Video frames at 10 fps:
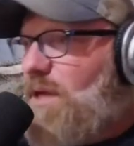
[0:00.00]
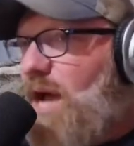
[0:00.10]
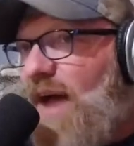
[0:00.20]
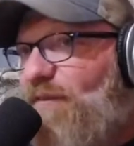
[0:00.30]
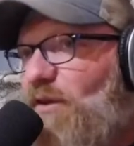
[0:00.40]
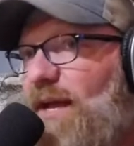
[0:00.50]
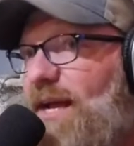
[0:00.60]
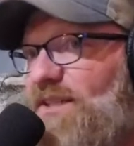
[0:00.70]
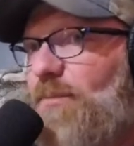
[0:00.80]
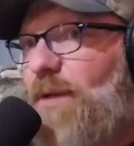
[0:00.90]
I feel like I
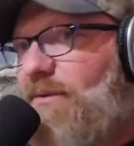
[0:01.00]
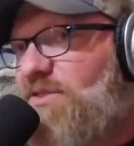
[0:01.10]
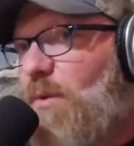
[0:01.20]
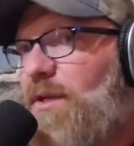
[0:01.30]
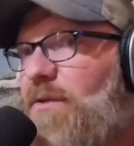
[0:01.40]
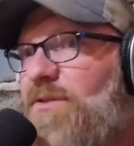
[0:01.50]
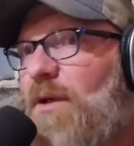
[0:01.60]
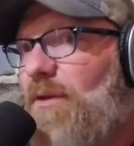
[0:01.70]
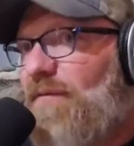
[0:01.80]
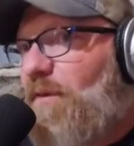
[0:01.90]
did when I was 20 years
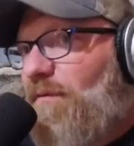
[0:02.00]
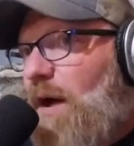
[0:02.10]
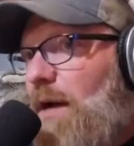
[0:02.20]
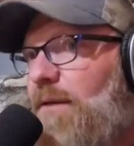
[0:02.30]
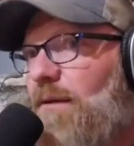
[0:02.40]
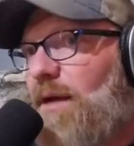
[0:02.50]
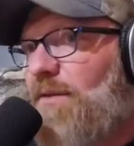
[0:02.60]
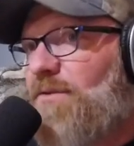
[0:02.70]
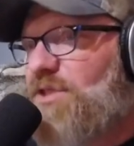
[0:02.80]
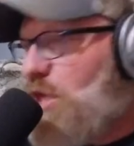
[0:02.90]
old. I feel fine.
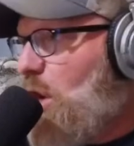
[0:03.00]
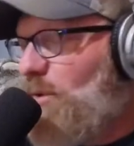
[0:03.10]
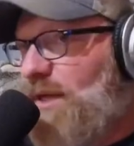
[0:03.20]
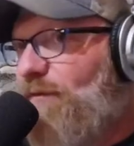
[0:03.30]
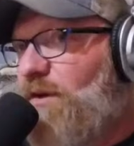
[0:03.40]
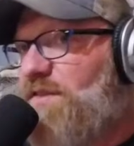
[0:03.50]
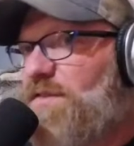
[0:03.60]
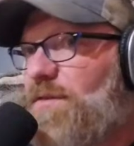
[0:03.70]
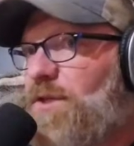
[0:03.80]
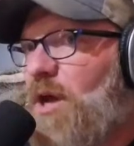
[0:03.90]
There's no difference.
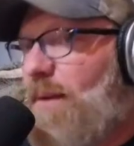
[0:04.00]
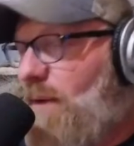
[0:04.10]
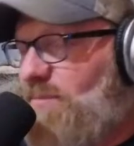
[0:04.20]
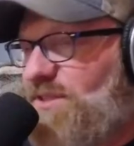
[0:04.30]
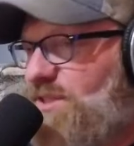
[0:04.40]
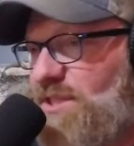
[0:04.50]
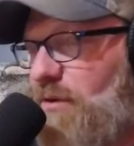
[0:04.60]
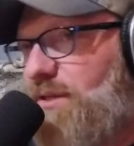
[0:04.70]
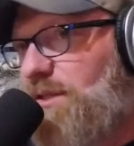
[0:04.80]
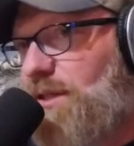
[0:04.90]
You know, I'm
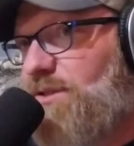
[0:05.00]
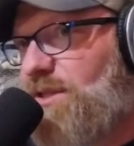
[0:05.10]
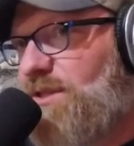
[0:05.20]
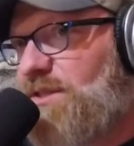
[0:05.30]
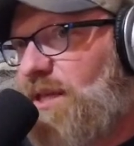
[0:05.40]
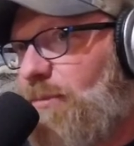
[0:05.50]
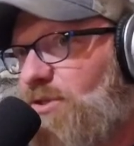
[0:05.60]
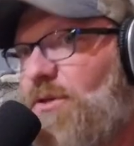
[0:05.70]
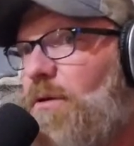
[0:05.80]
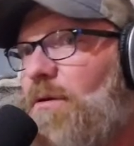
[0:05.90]
seriously just as
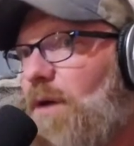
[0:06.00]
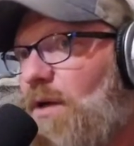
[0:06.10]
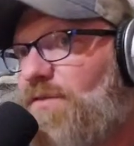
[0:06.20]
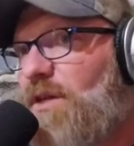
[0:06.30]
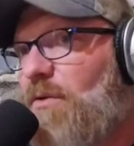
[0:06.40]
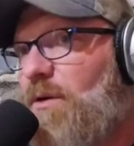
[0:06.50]
immature also.